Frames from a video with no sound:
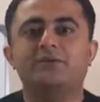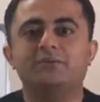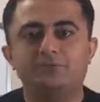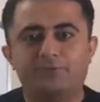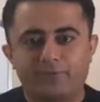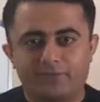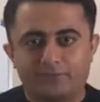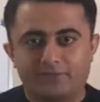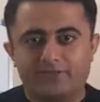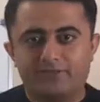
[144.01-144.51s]

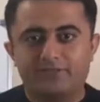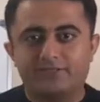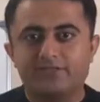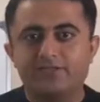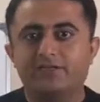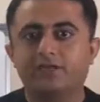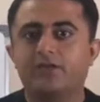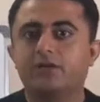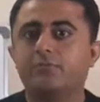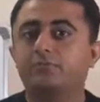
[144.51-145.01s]

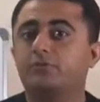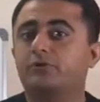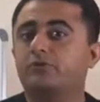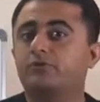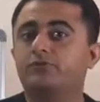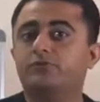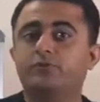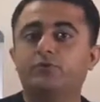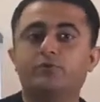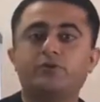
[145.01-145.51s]
implemented
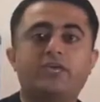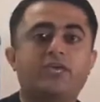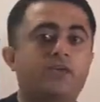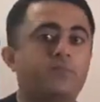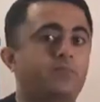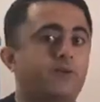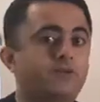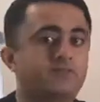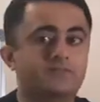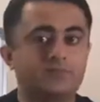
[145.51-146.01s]
because you
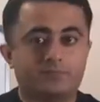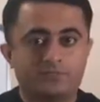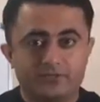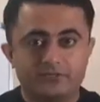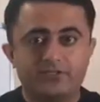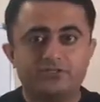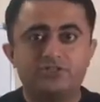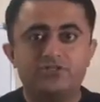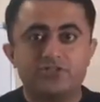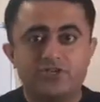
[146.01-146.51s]
keep
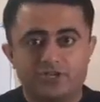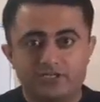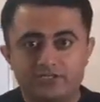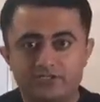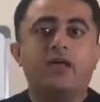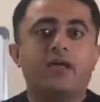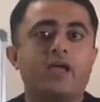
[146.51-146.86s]
accepting the change.